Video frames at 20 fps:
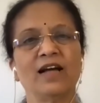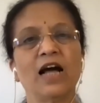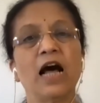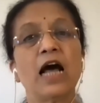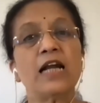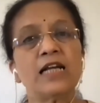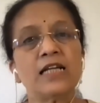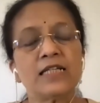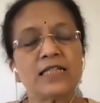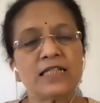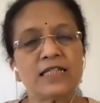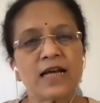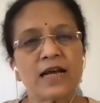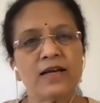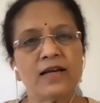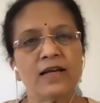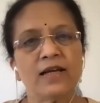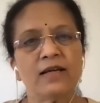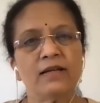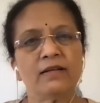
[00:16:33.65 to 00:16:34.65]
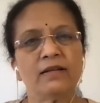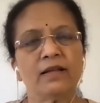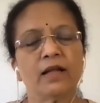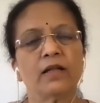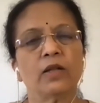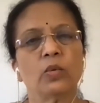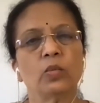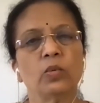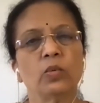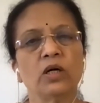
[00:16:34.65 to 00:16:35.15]
understanding
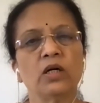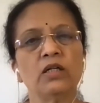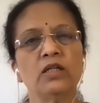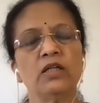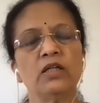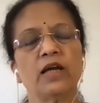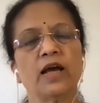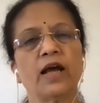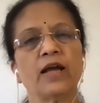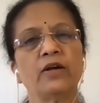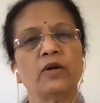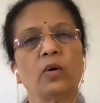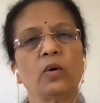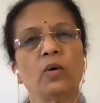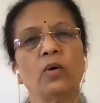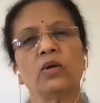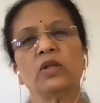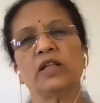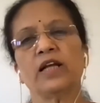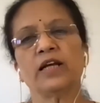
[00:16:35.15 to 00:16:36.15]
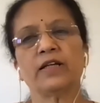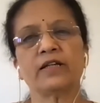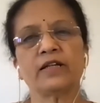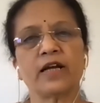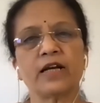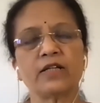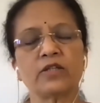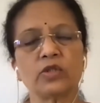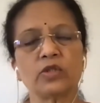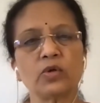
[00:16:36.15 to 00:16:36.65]
that the world and all that it
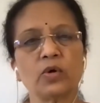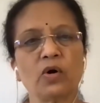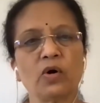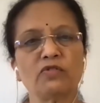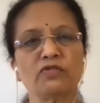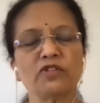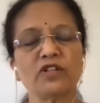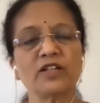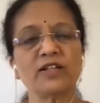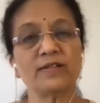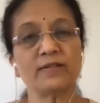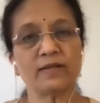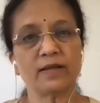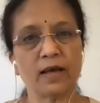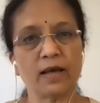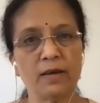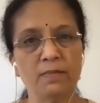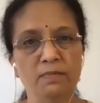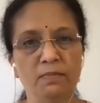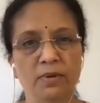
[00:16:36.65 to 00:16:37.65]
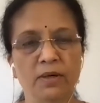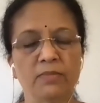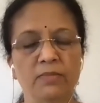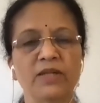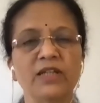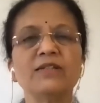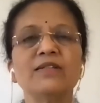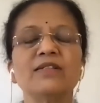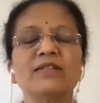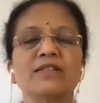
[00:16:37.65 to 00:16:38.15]
has to offer is
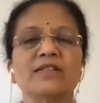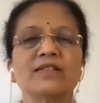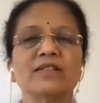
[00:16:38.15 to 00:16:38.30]
impermanent,